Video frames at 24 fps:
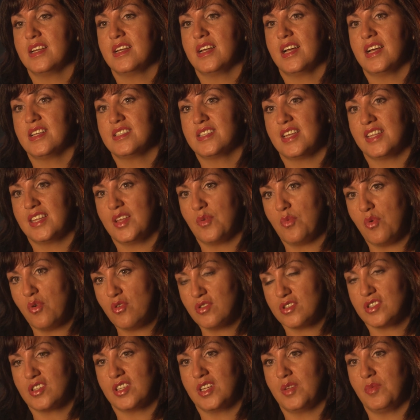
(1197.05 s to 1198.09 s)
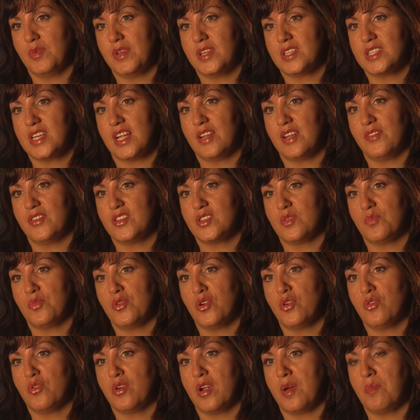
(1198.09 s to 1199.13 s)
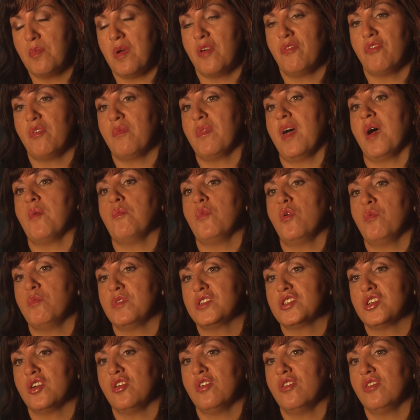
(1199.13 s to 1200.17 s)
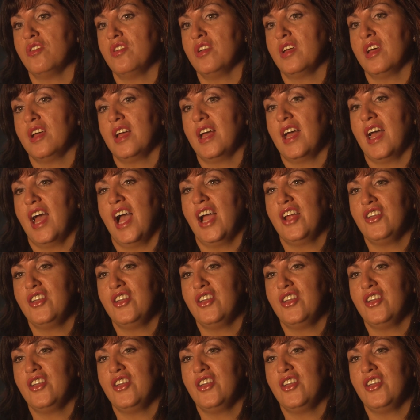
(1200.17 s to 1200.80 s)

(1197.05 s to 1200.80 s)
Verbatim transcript: I said there was going to be a television programme, and from that moment on, I